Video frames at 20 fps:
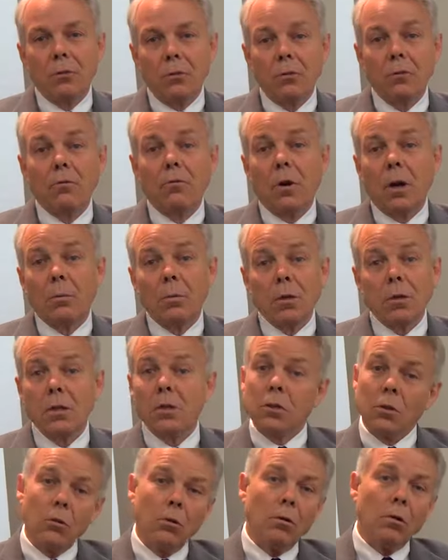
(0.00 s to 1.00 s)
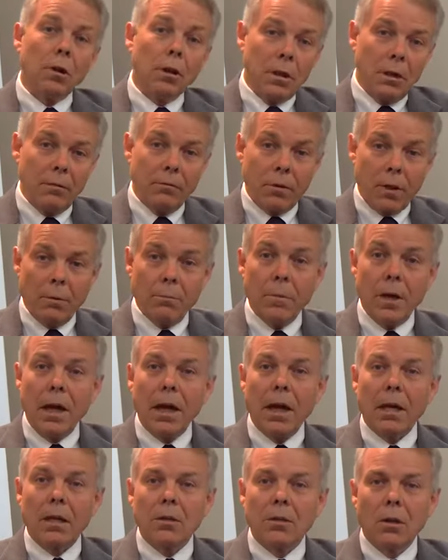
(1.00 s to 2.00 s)
through pharmacy school and have come
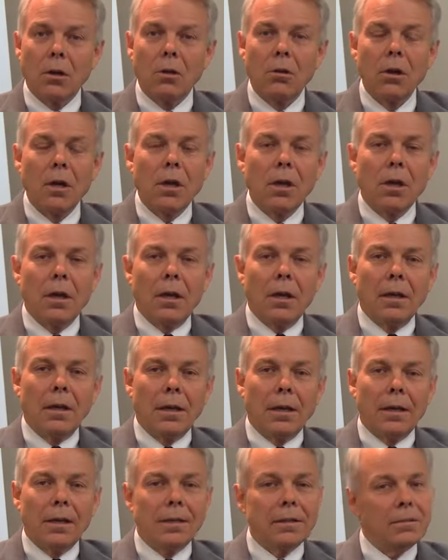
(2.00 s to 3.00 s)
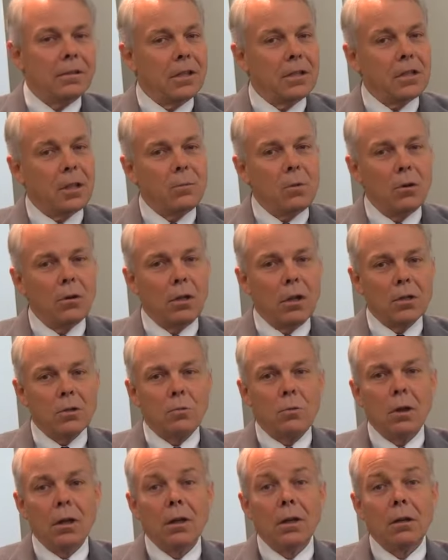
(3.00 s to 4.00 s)
back. So uh, this community is
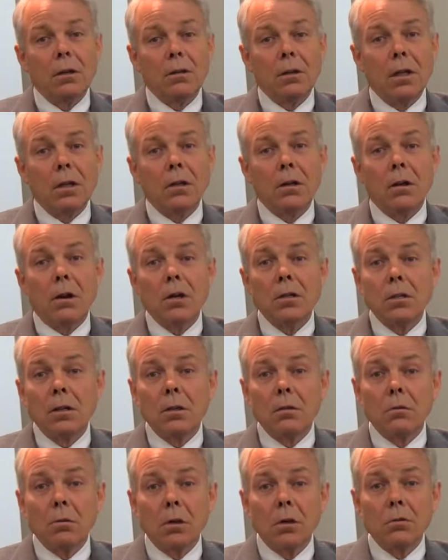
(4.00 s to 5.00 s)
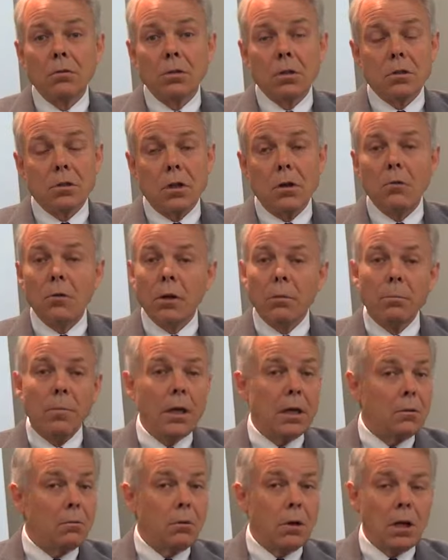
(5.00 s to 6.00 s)
one that, that largely grows its own in
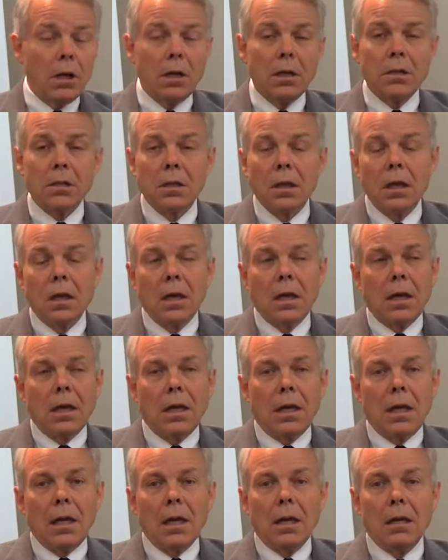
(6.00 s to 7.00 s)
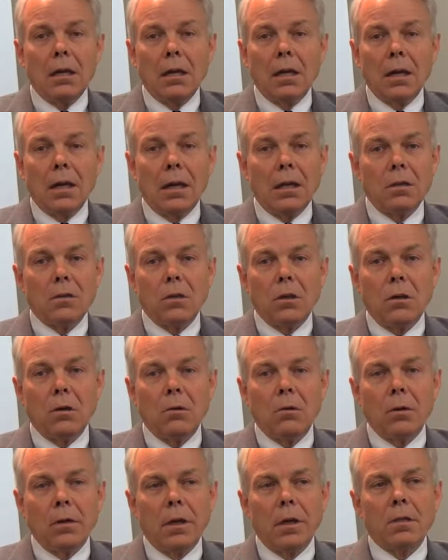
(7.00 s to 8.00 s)
many ways. And, uh, and
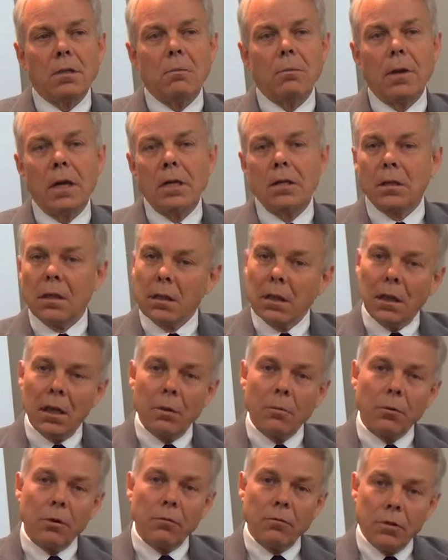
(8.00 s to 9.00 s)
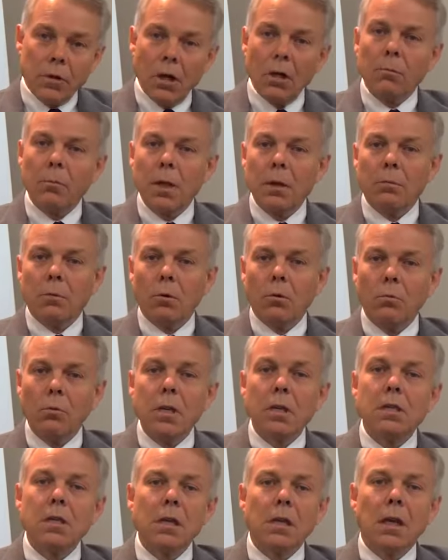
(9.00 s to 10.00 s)
so it's amazing the number of young people
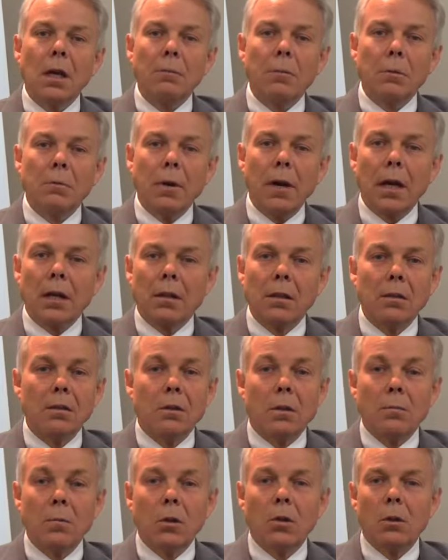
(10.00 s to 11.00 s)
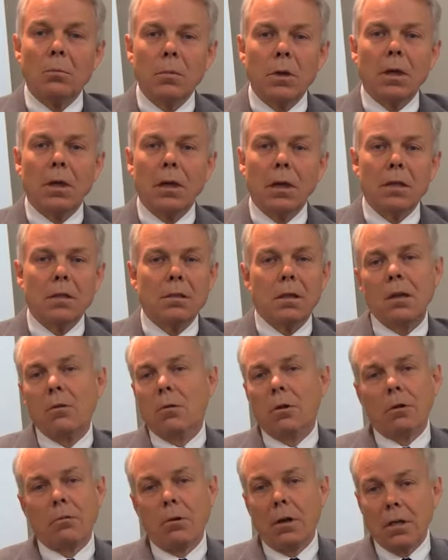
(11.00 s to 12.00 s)
we see coming back to the community because they
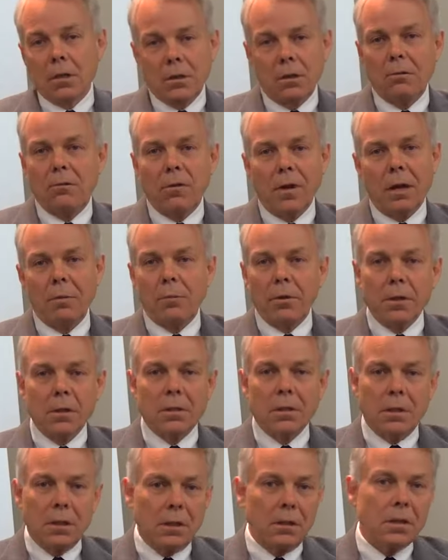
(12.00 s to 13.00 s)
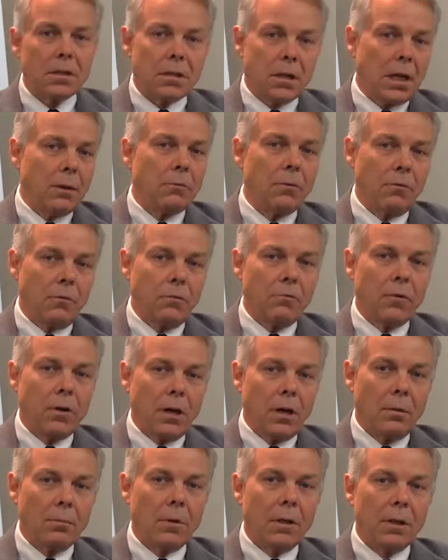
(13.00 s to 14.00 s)
want to raise their families in, in this type of
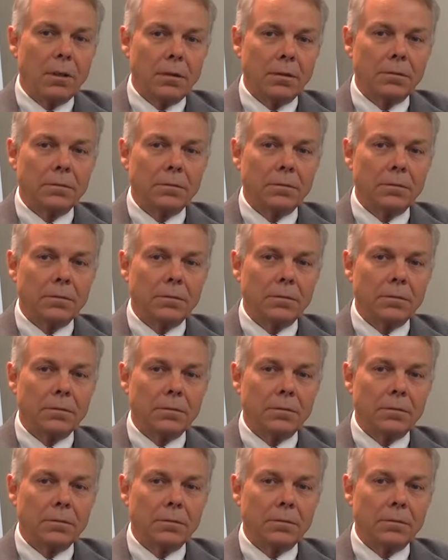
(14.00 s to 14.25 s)
environment